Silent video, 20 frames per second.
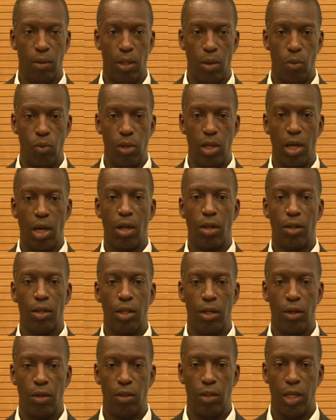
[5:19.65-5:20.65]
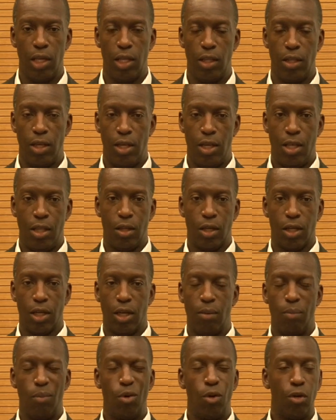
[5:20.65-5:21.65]
that we all hear, that the
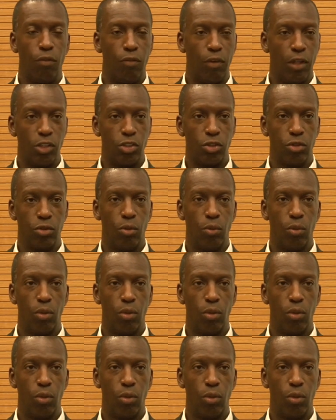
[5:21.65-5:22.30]
kind of motivational